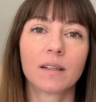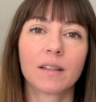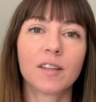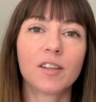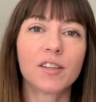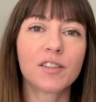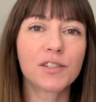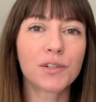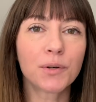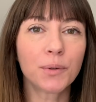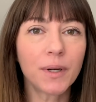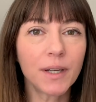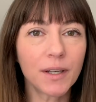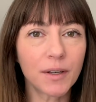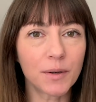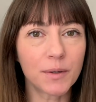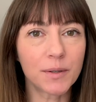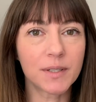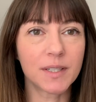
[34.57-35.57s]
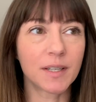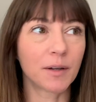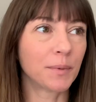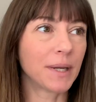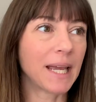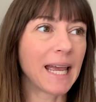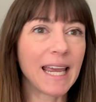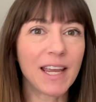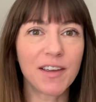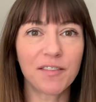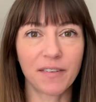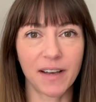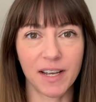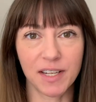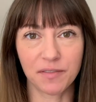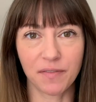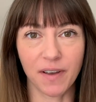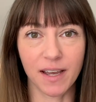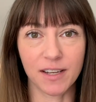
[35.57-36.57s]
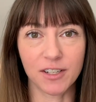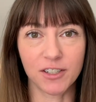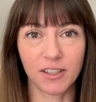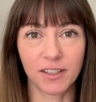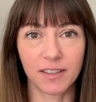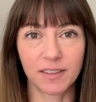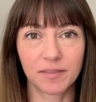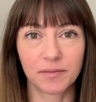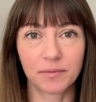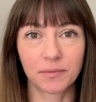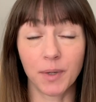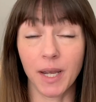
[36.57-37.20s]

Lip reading: The story goes that we hate fast fashion.